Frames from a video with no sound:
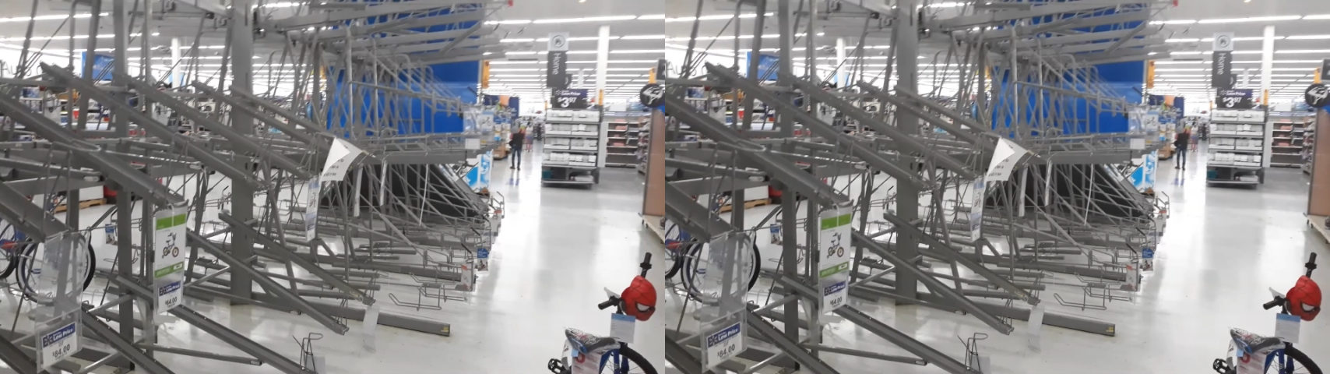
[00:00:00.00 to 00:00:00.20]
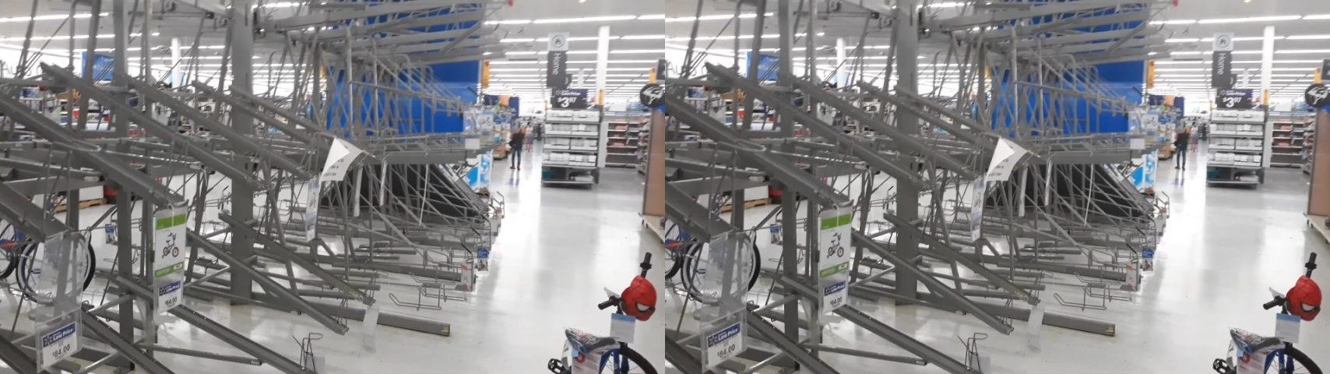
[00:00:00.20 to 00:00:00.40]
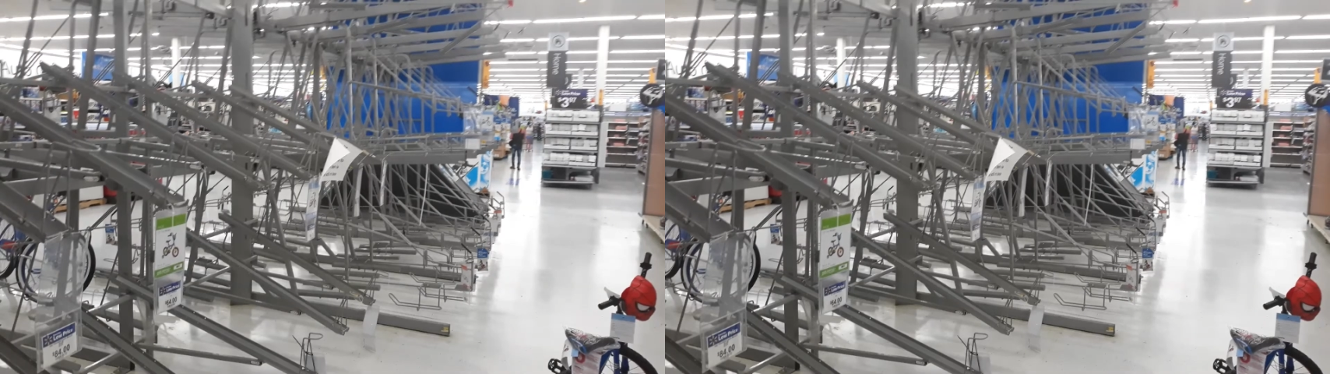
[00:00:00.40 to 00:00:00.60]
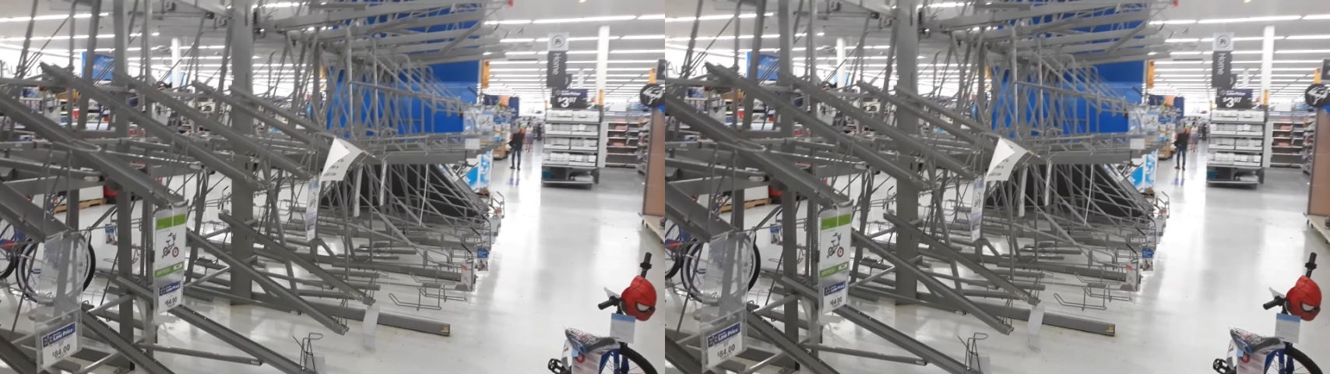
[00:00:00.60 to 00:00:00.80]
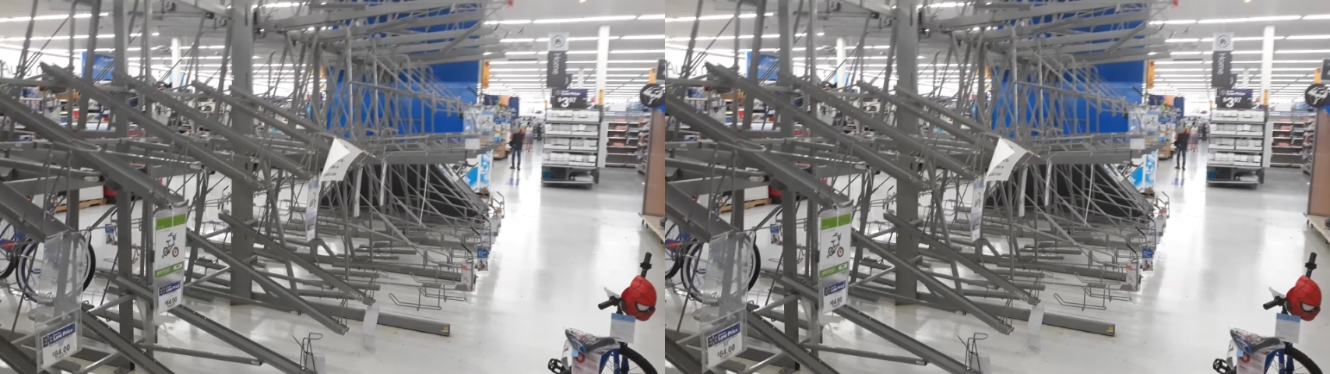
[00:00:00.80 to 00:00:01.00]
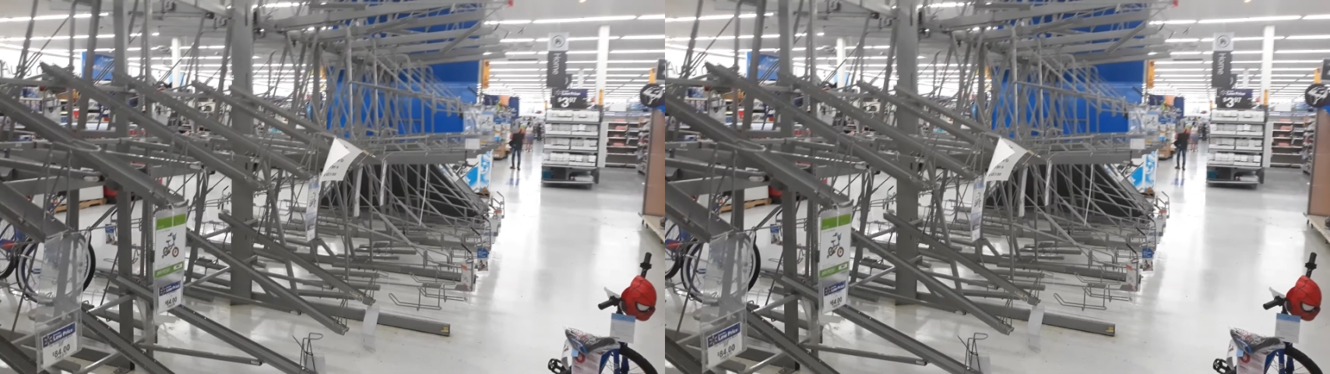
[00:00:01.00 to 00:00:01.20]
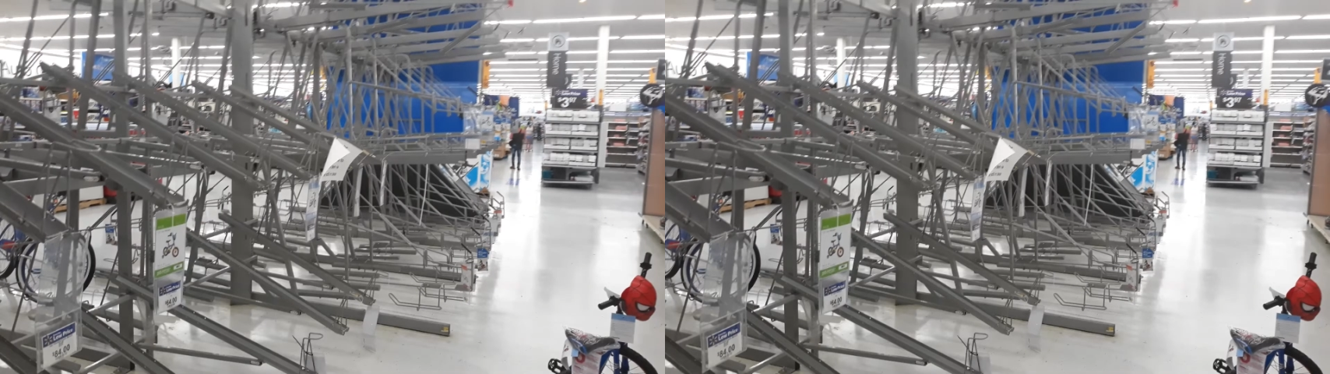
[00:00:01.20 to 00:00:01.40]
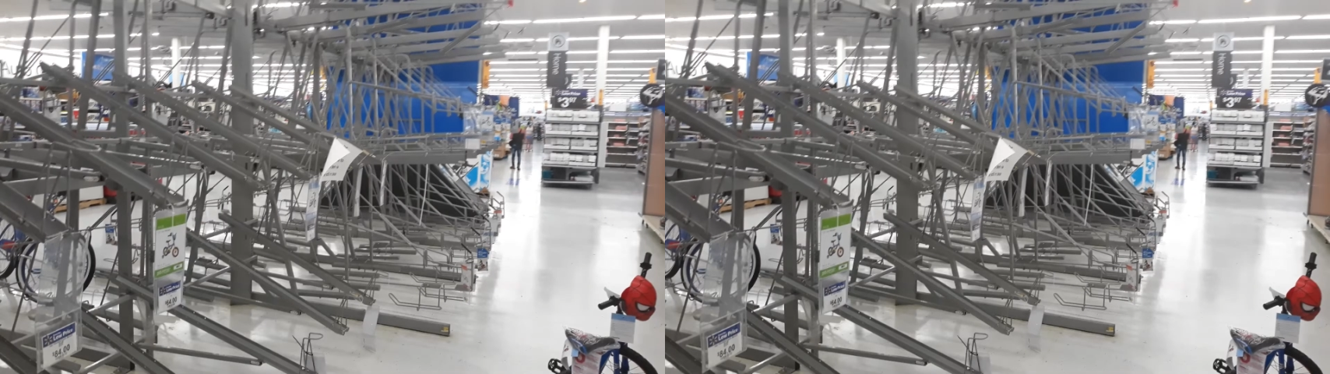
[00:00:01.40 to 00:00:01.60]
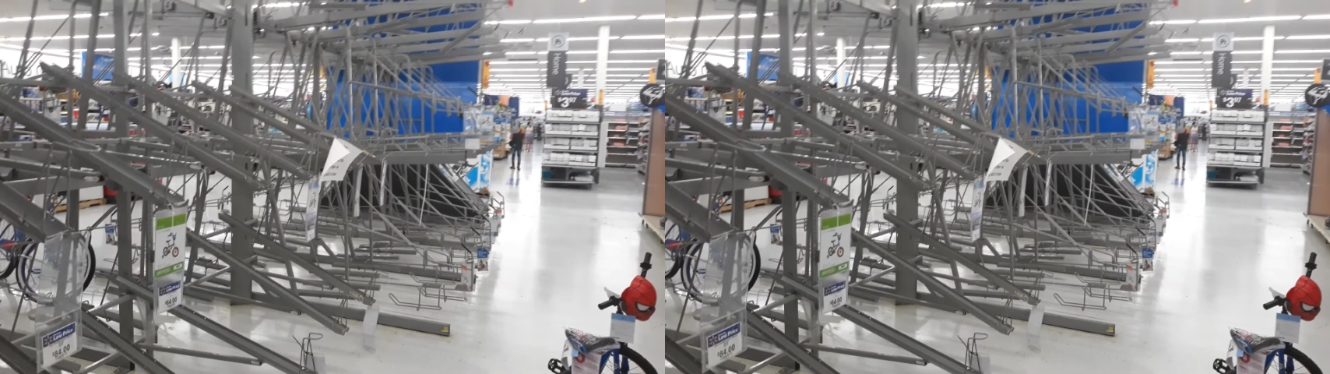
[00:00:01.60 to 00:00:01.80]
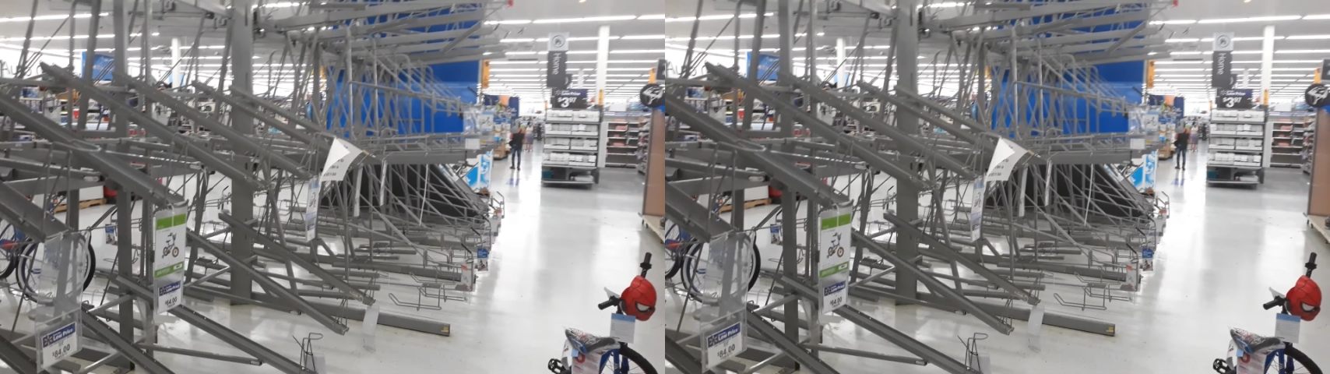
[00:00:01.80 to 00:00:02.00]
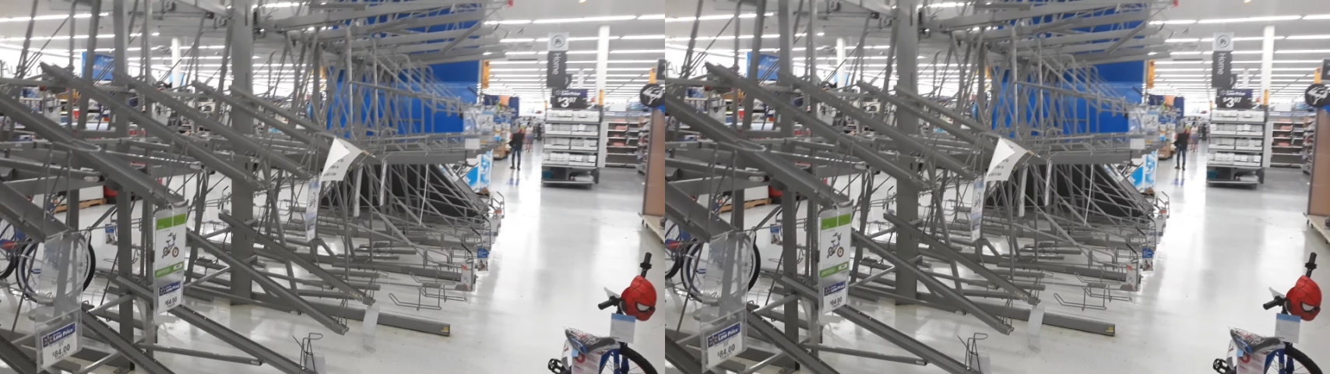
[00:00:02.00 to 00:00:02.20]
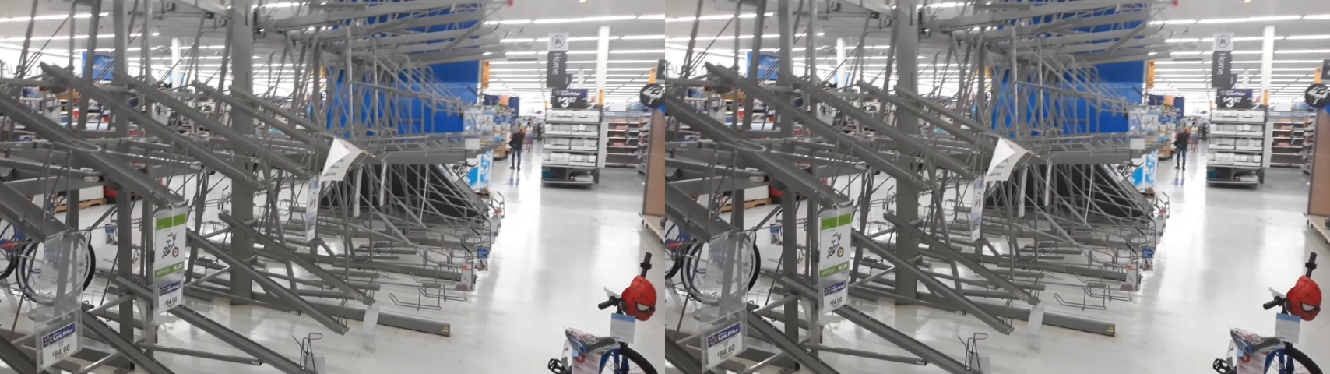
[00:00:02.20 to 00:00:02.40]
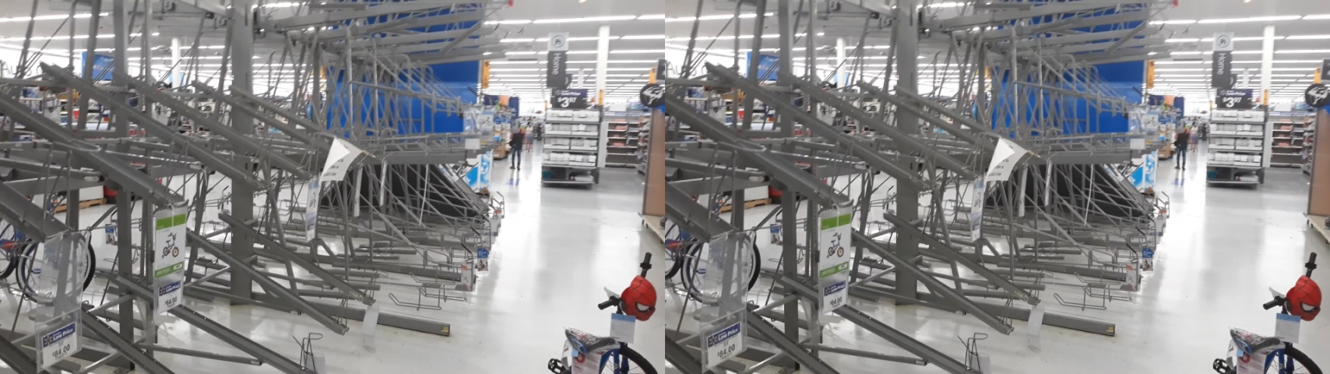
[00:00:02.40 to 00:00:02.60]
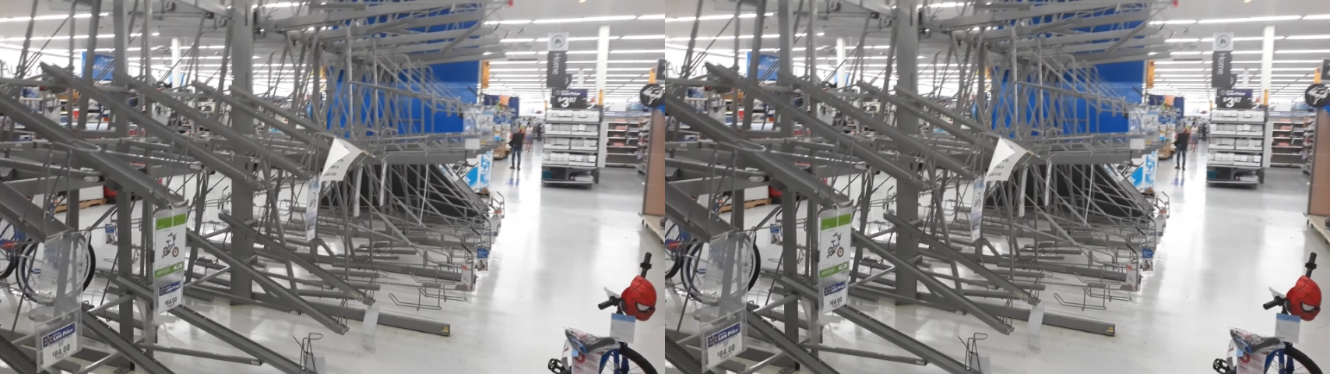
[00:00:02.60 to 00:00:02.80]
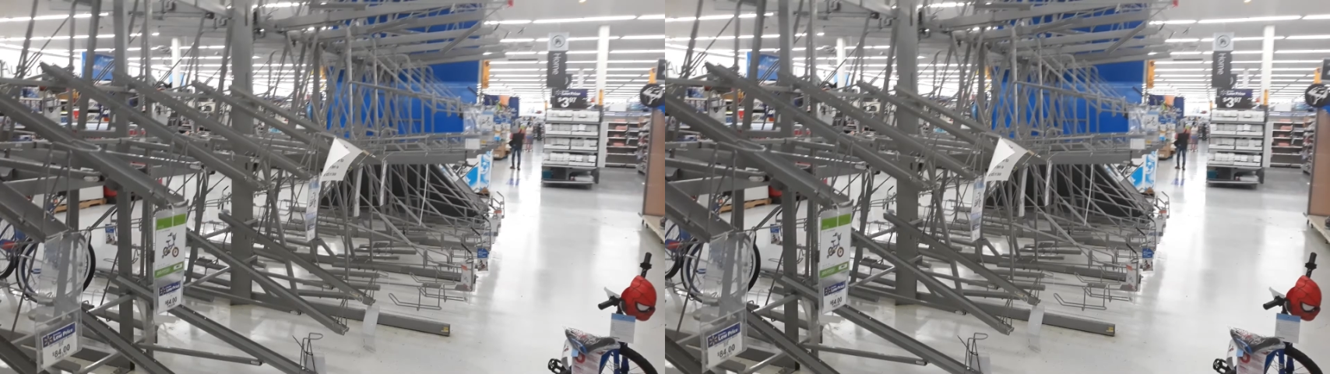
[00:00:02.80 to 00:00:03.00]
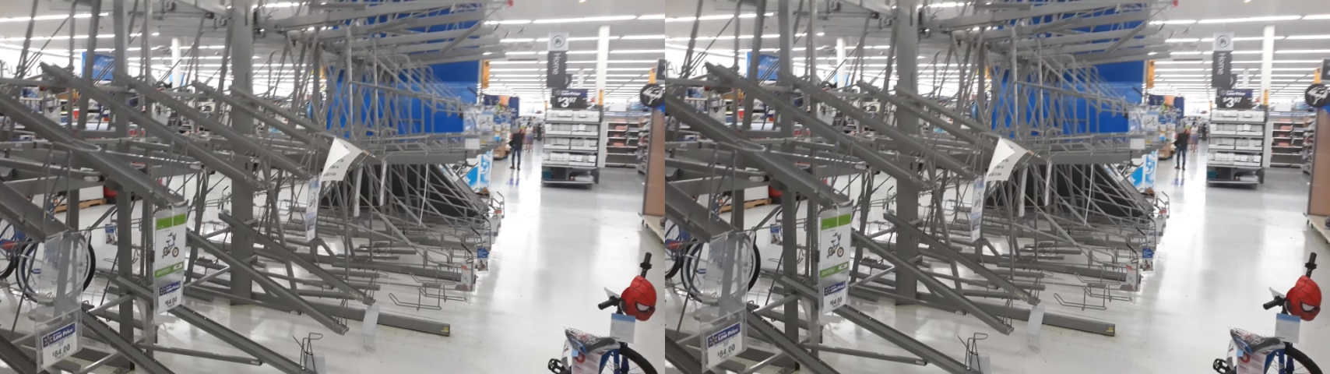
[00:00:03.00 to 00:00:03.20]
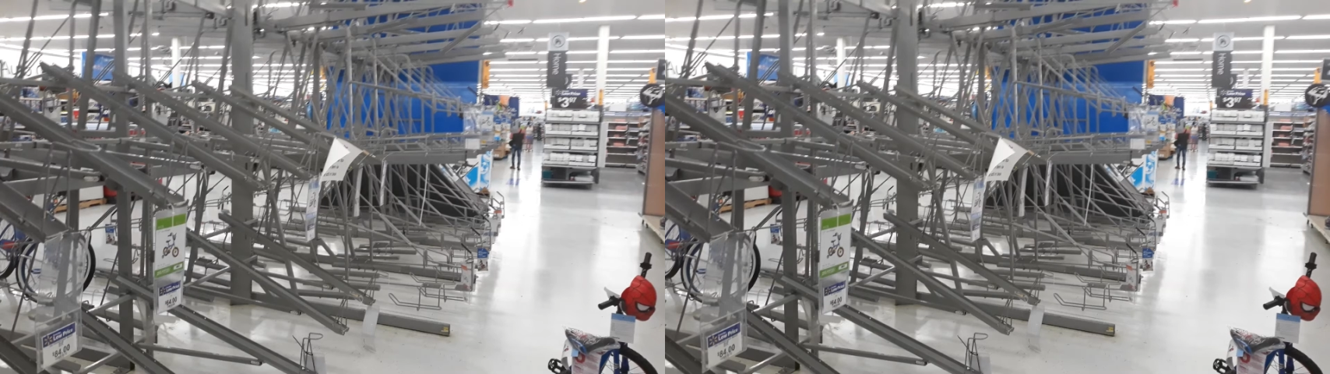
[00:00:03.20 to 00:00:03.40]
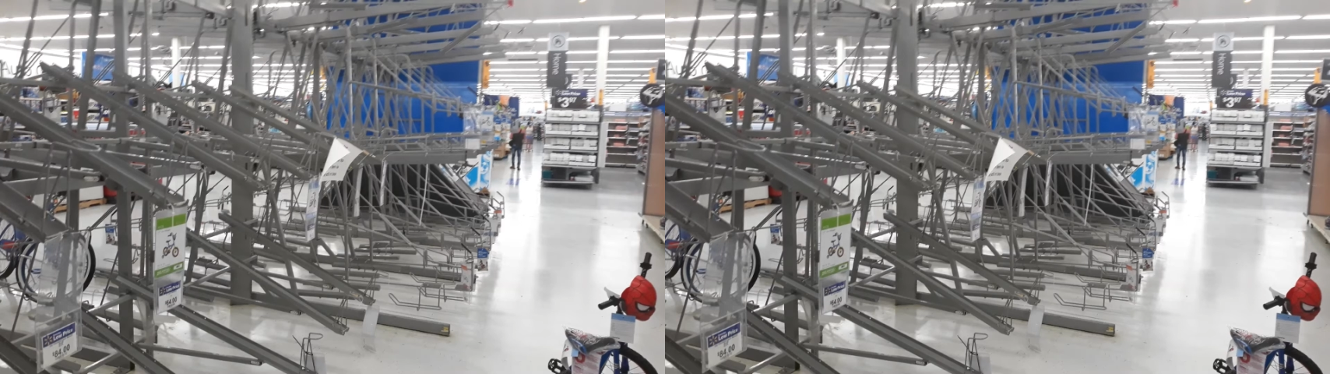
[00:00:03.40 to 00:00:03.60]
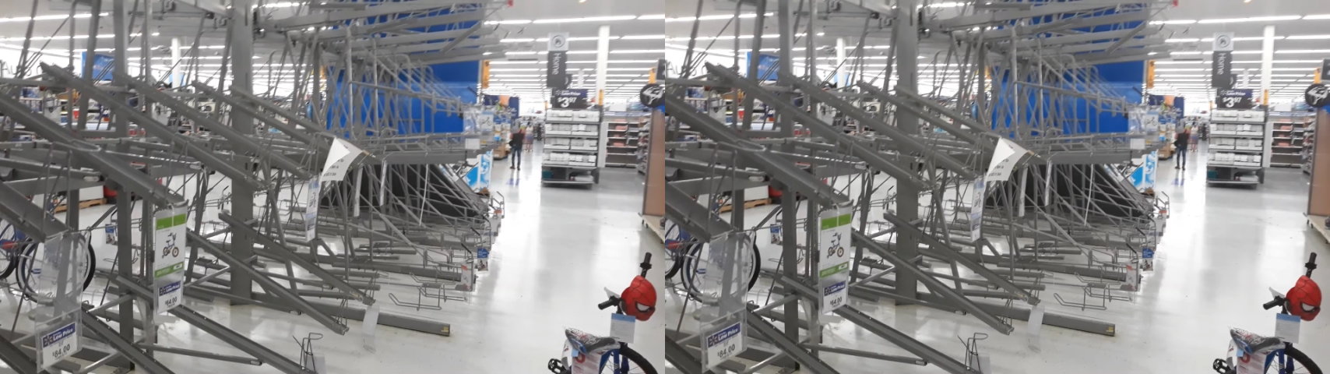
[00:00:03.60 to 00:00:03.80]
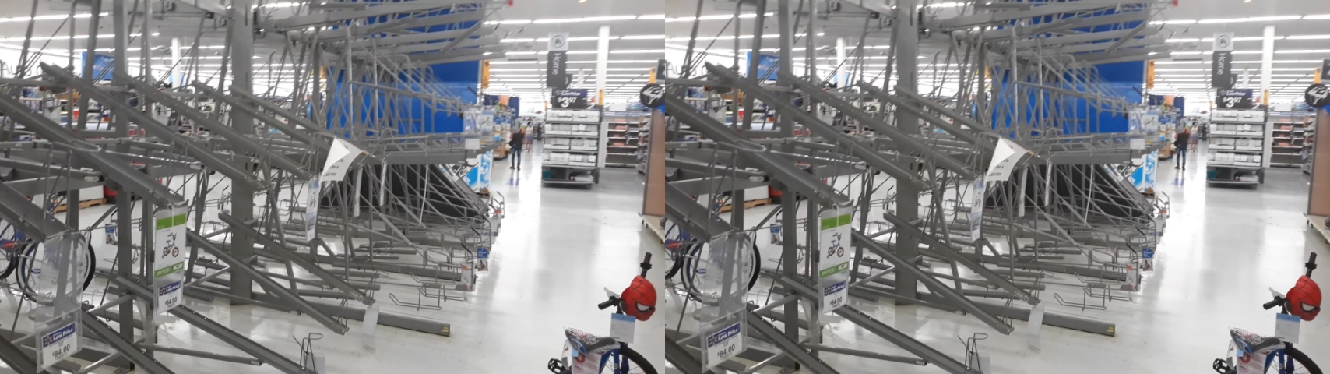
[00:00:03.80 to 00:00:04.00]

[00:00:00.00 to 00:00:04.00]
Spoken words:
(no speaker visible)